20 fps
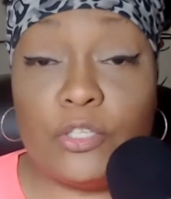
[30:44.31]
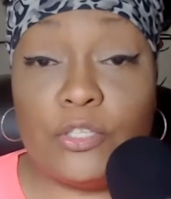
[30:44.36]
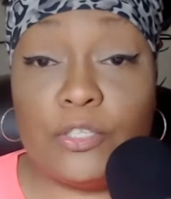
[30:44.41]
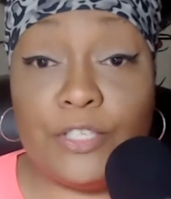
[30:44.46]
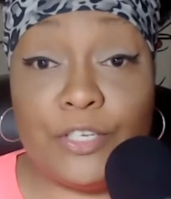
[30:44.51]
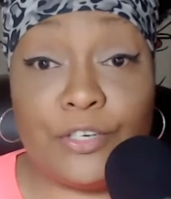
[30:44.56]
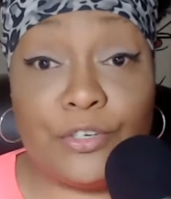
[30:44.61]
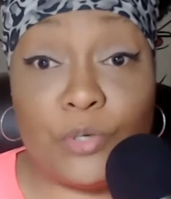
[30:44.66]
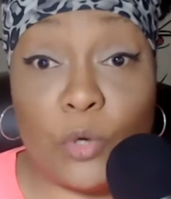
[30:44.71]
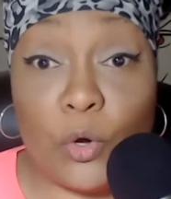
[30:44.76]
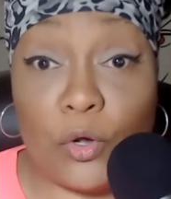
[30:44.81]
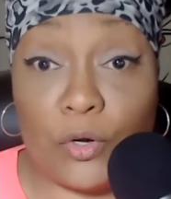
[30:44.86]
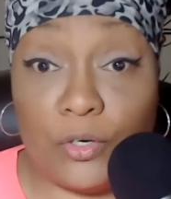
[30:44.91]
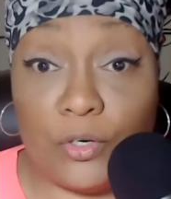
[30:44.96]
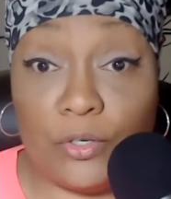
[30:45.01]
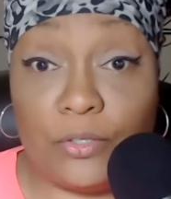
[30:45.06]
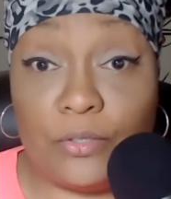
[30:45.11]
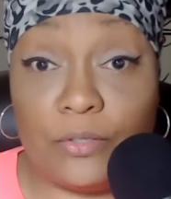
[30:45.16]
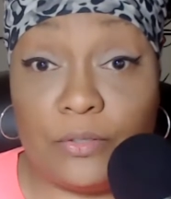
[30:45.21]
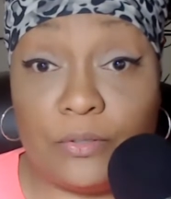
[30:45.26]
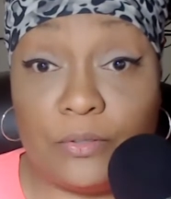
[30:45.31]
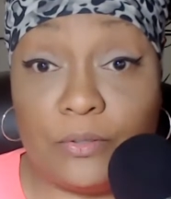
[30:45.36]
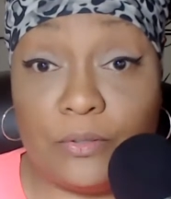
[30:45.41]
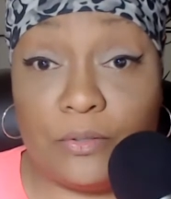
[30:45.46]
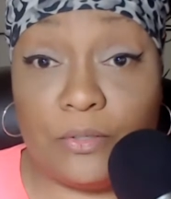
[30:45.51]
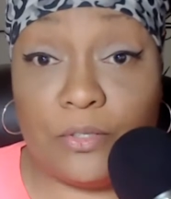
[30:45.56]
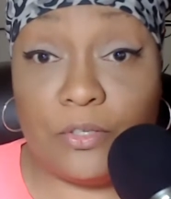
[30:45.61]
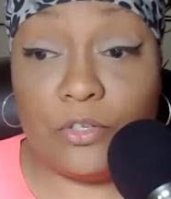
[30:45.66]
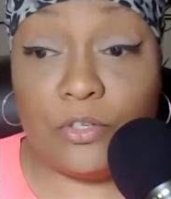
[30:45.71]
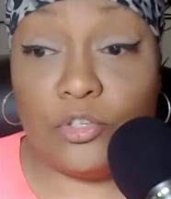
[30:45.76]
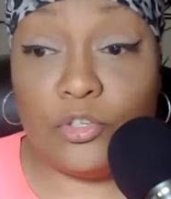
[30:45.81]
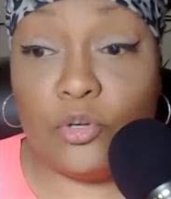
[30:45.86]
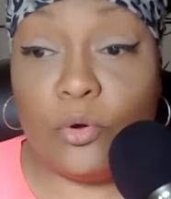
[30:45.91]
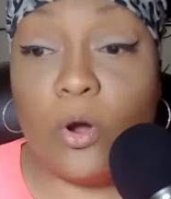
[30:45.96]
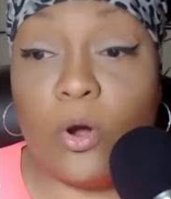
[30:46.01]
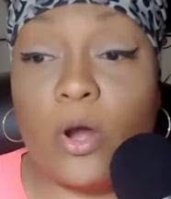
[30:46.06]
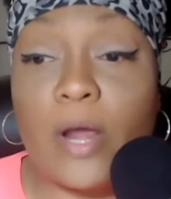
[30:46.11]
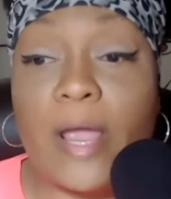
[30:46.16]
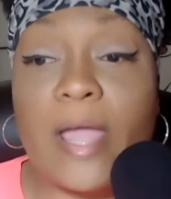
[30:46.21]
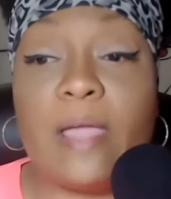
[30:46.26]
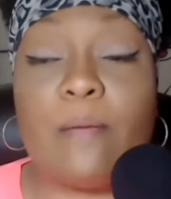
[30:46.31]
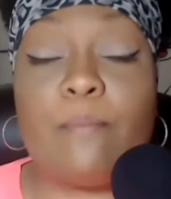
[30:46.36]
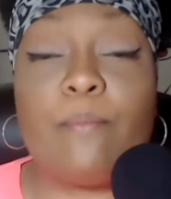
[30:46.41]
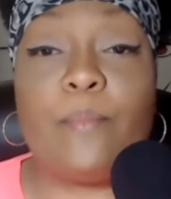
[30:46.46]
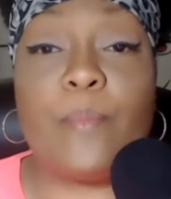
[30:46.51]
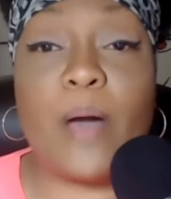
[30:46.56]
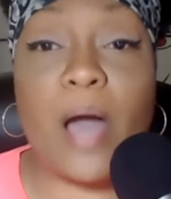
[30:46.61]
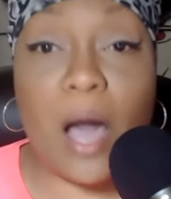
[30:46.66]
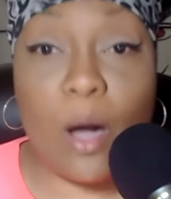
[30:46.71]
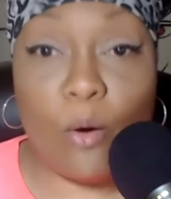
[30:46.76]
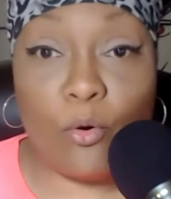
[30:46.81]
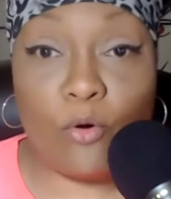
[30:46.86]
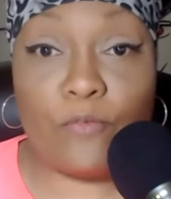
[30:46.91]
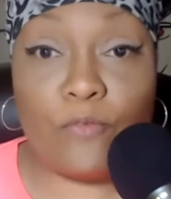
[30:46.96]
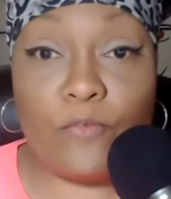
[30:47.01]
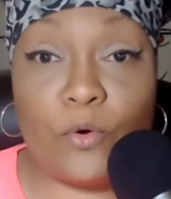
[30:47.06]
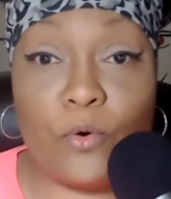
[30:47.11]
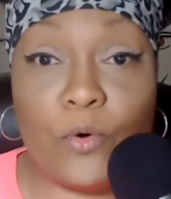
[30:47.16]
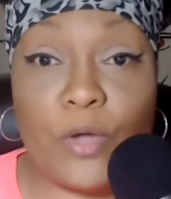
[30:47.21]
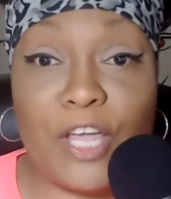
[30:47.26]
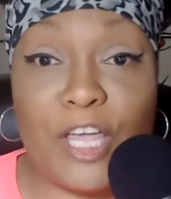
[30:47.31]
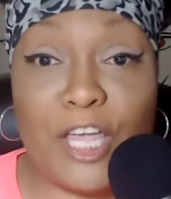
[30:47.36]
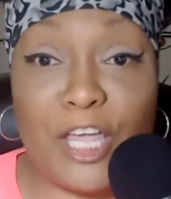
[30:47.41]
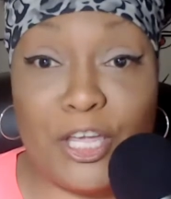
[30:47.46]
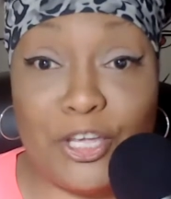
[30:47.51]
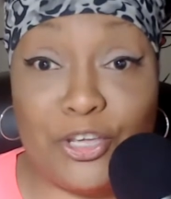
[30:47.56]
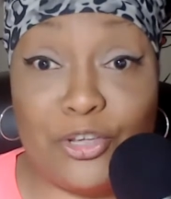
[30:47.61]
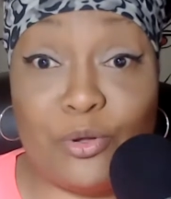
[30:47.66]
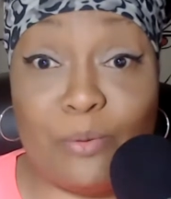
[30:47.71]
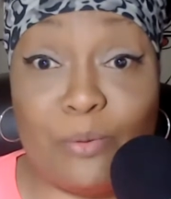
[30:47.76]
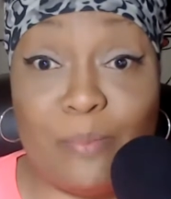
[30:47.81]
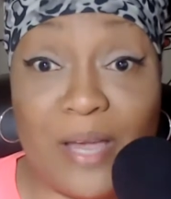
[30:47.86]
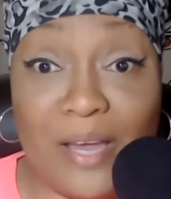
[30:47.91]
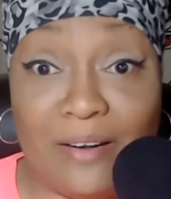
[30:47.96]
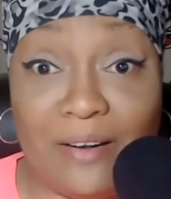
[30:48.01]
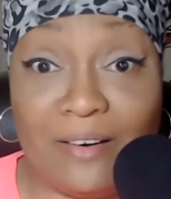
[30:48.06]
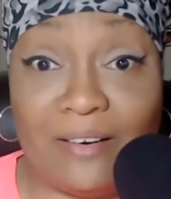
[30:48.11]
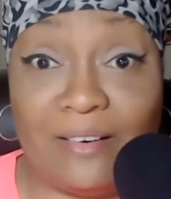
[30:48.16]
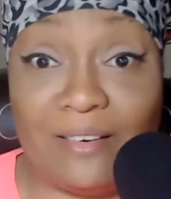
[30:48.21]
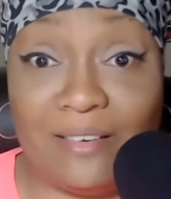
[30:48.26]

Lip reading: dear daughter, you are a powerful incubator.